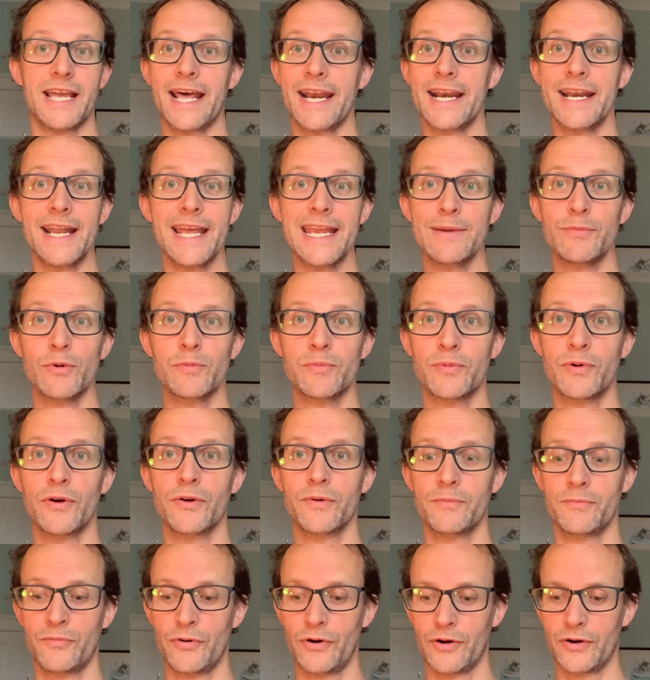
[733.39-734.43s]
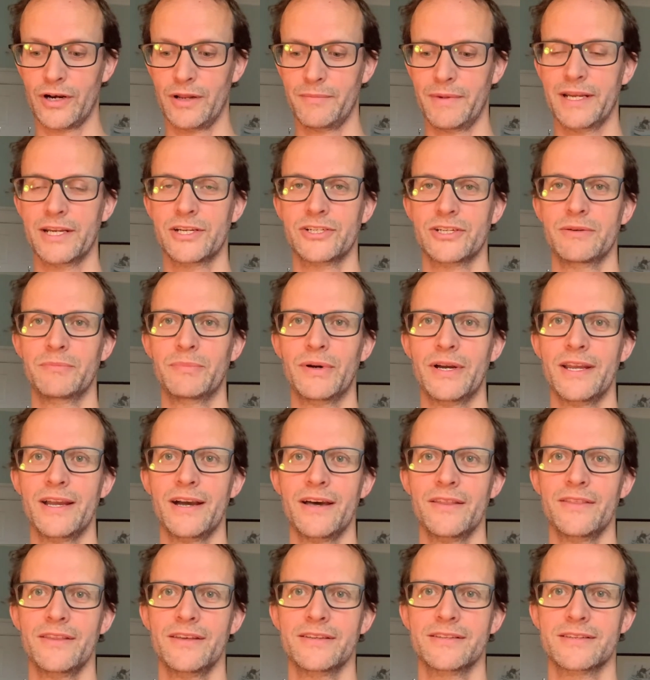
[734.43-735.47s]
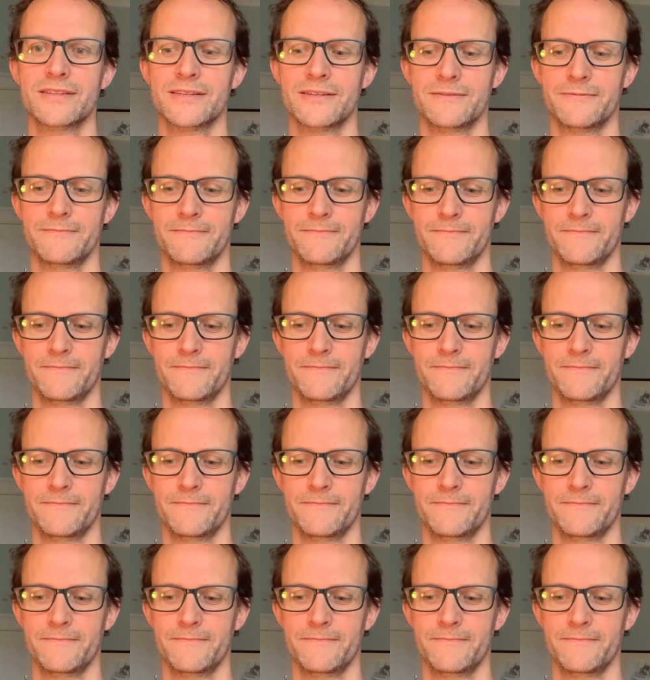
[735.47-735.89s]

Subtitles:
and enable proclamation by others.